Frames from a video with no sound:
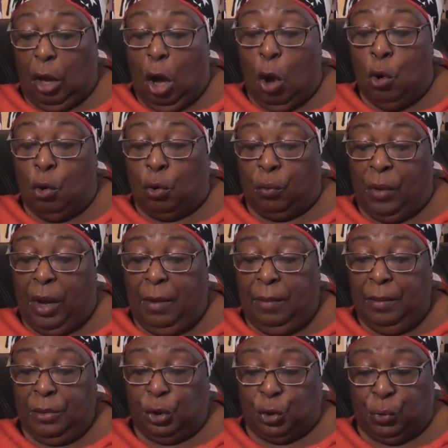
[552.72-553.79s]
okra
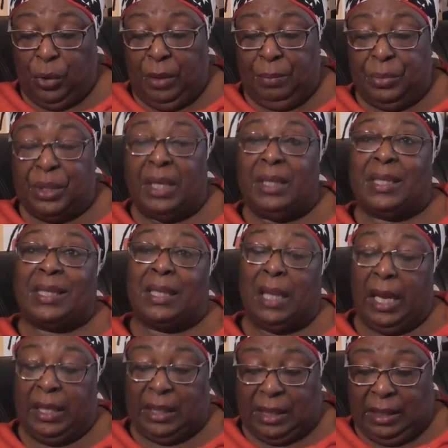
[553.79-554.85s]
trimmed and
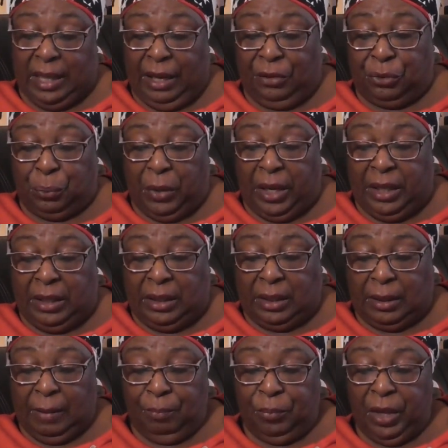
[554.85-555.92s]
sliced
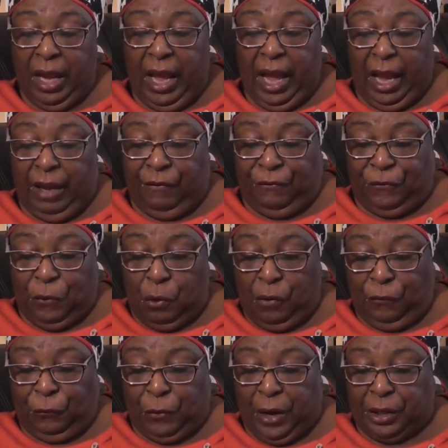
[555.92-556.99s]
lengthways, and
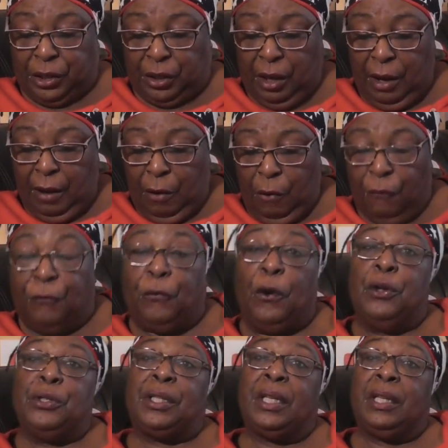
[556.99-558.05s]
four fresh or
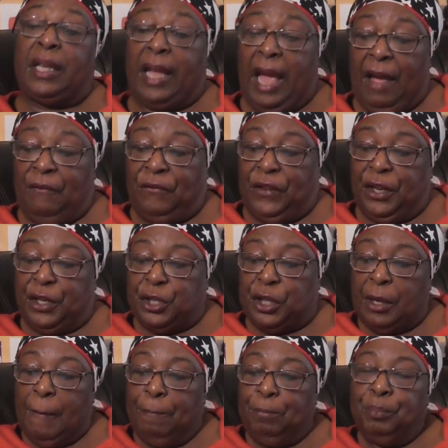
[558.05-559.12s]
frozen
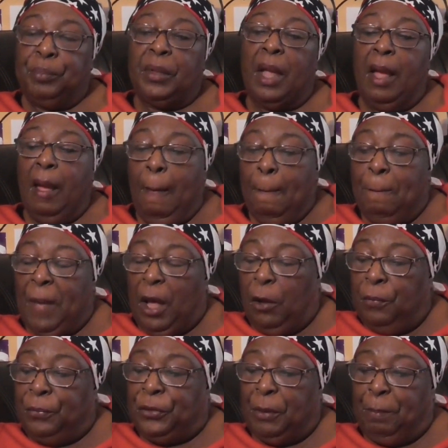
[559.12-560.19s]
catfish.
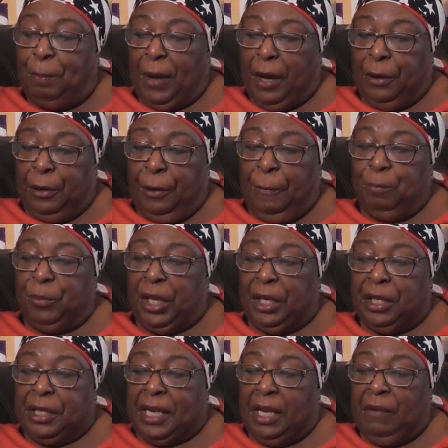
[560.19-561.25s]
Melt the butter in
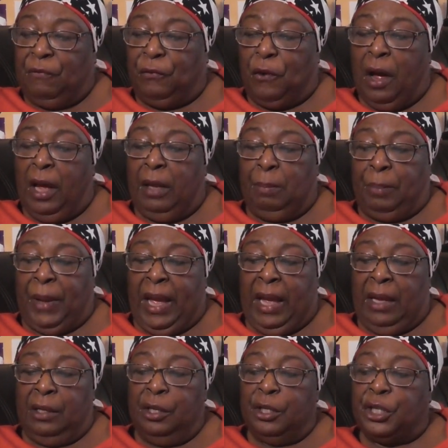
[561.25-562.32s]
a deep frying
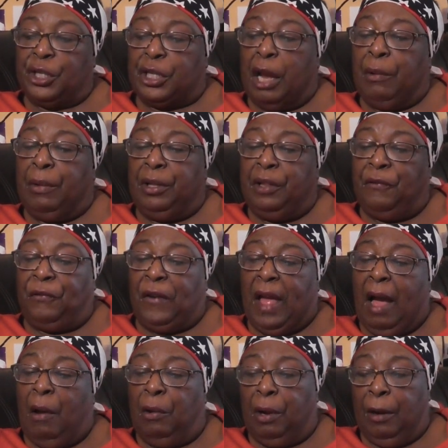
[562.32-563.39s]
pan. Stir in the
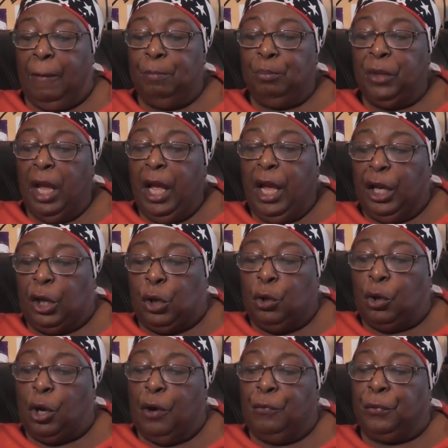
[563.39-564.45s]
flour and
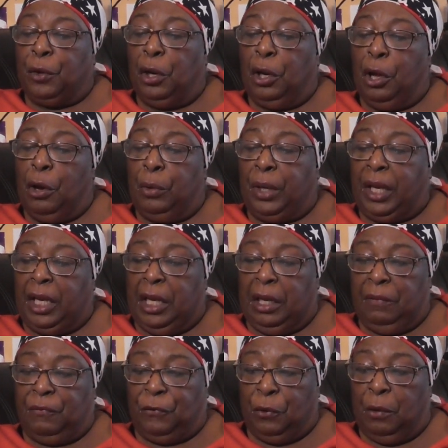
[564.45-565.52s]
cook over a low
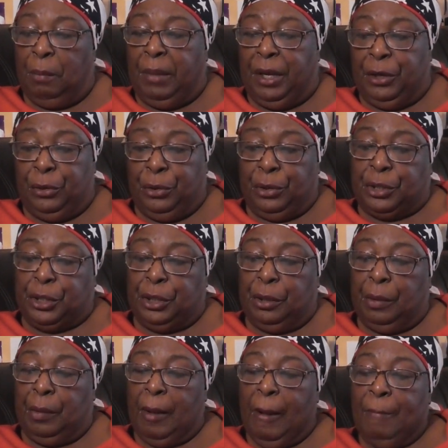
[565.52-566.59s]
heat for a minute or
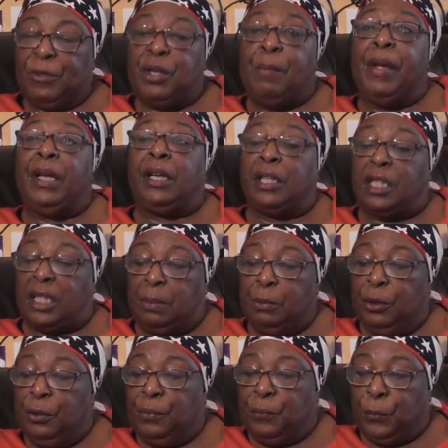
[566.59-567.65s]
two to make a
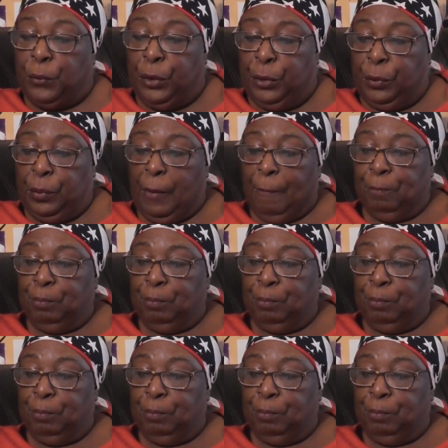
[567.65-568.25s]
smooth roux.